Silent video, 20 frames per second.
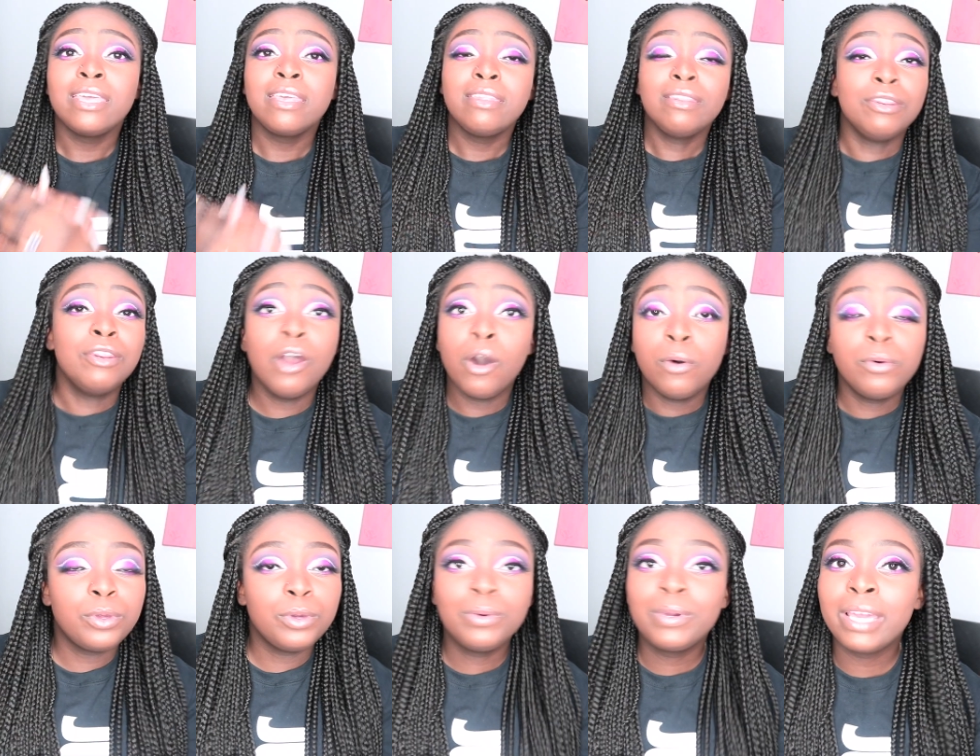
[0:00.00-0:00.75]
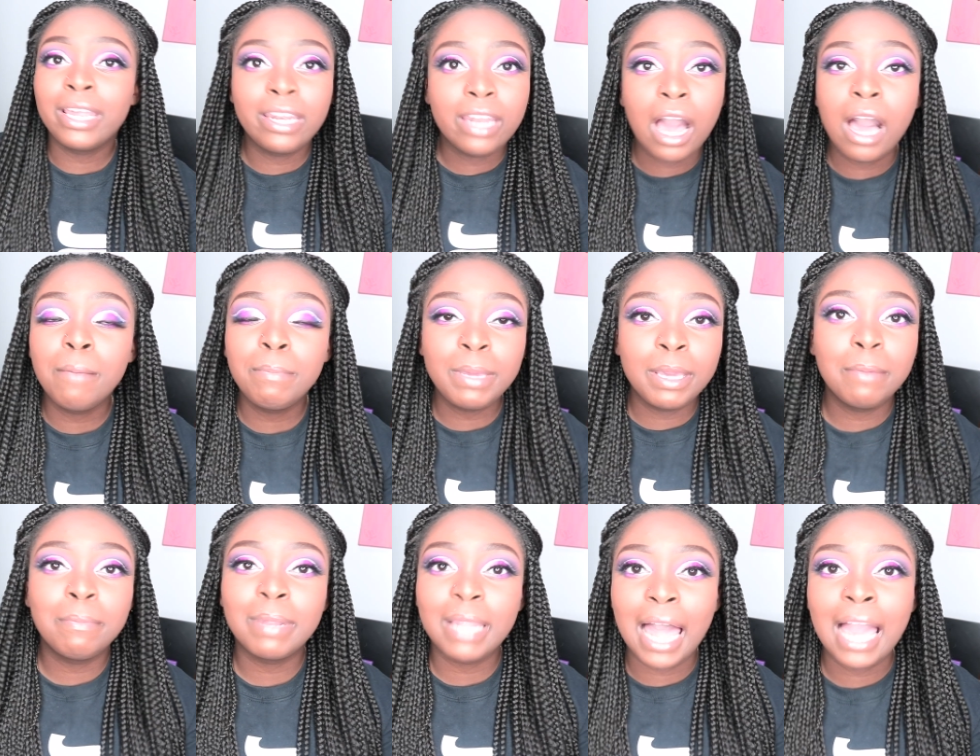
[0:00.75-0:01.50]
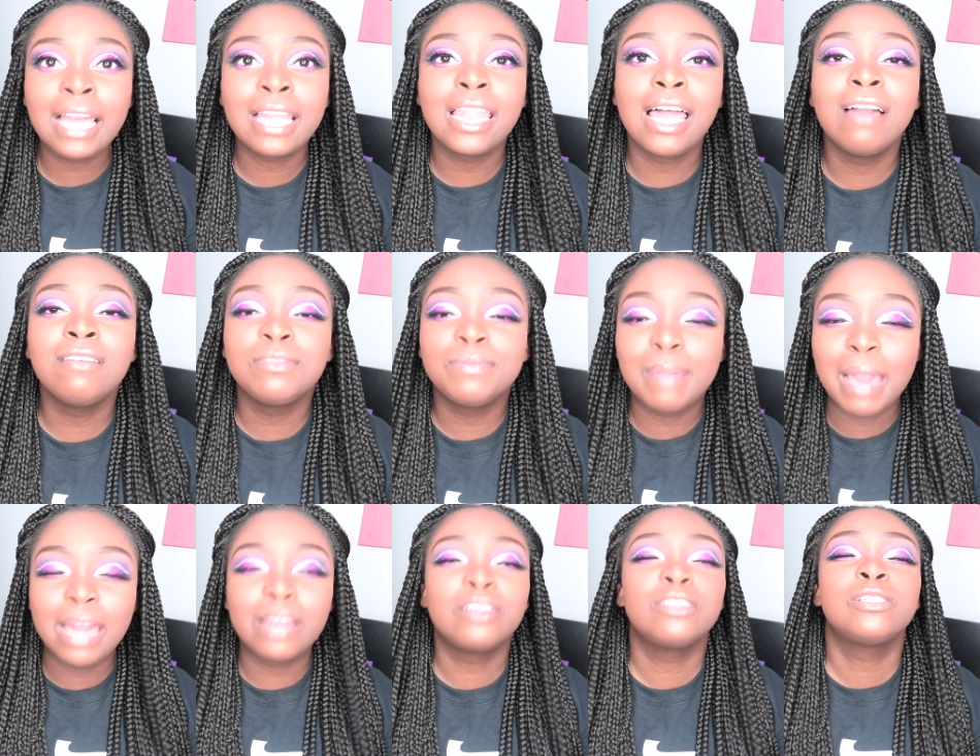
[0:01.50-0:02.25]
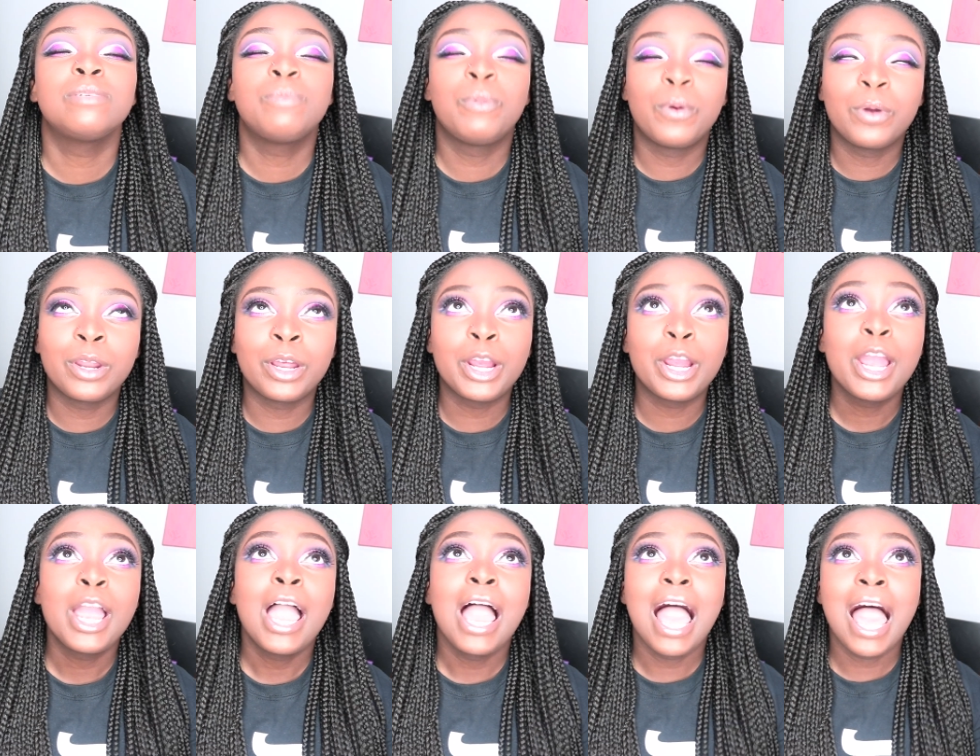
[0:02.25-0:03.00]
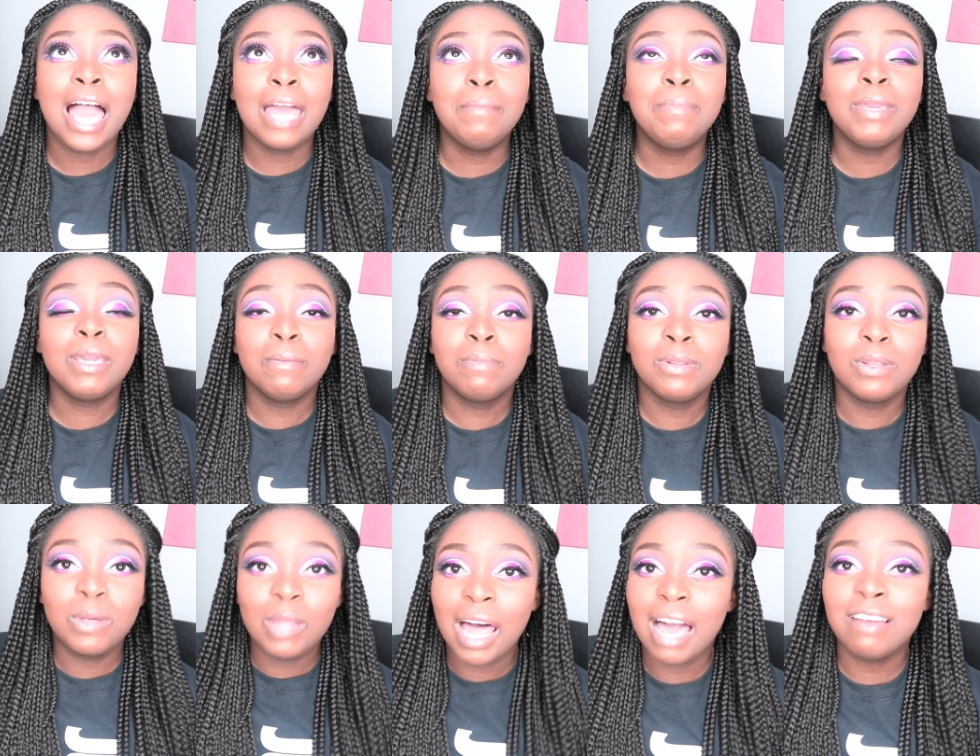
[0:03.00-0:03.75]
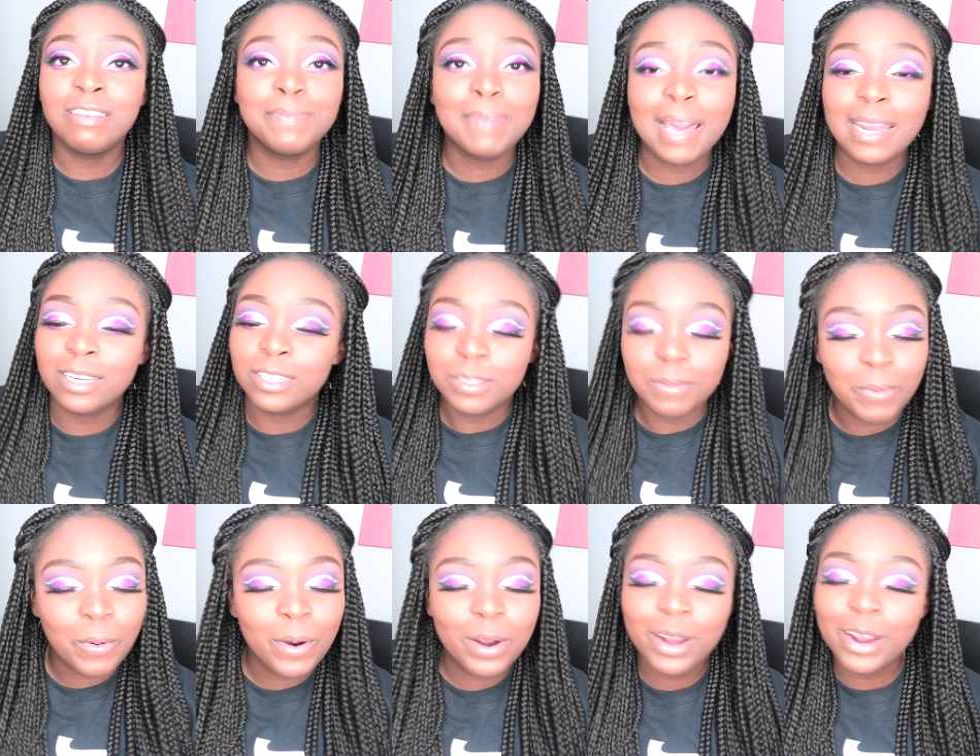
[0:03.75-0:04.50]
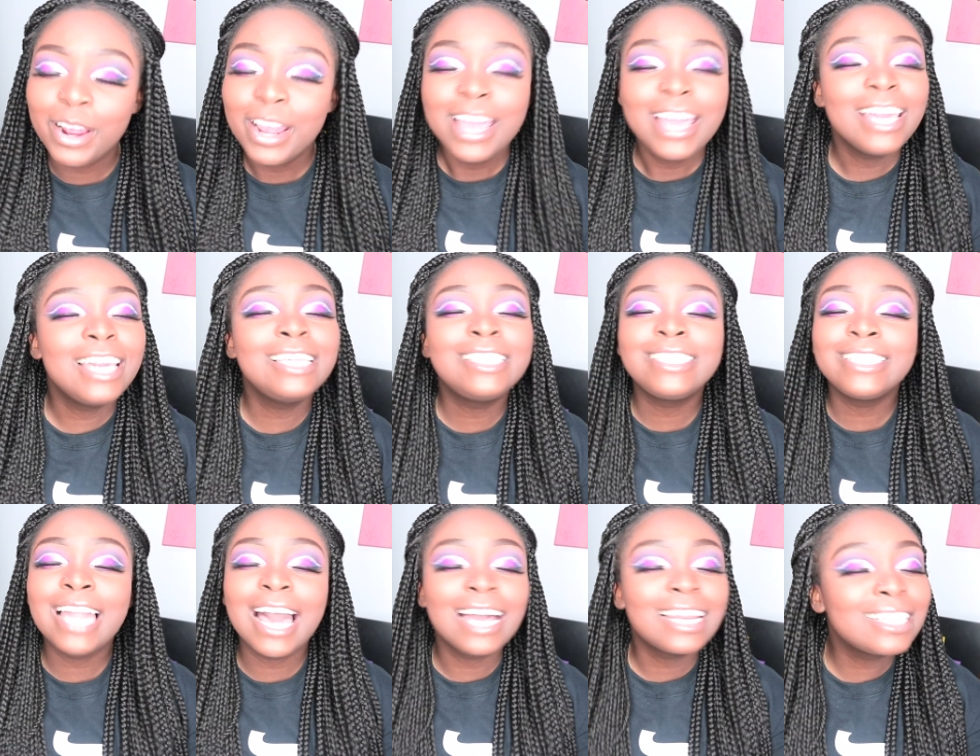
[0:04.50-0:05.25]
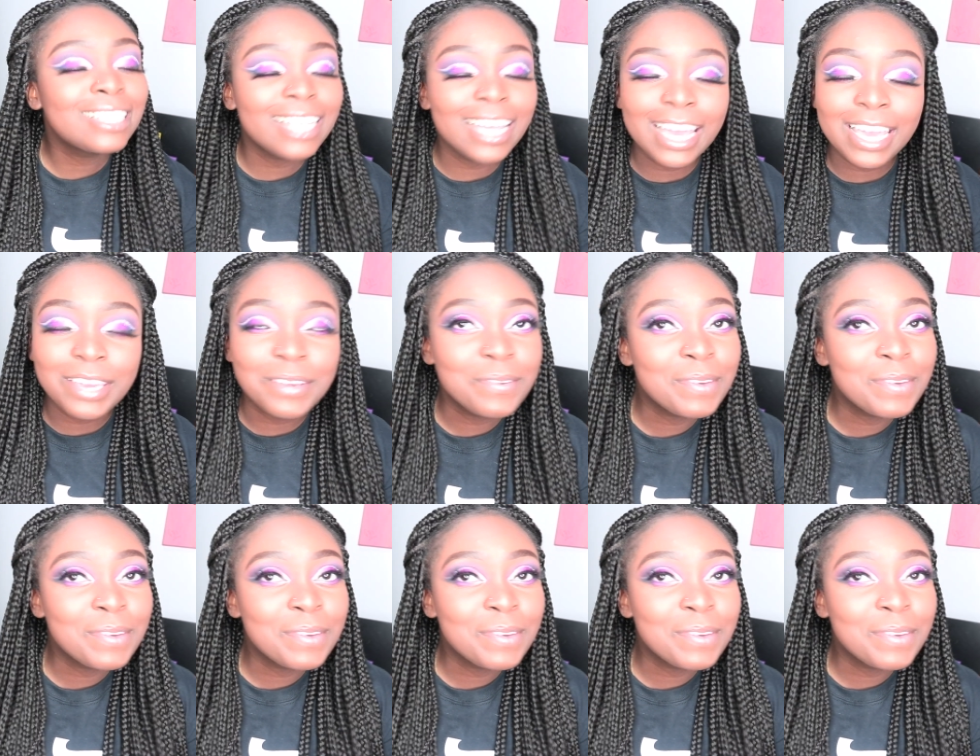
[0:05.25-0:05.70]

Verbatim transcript: No, you cannot be a Black Lives Matter supporter and be a Blue Lives Matter supporter. It's not a thing. You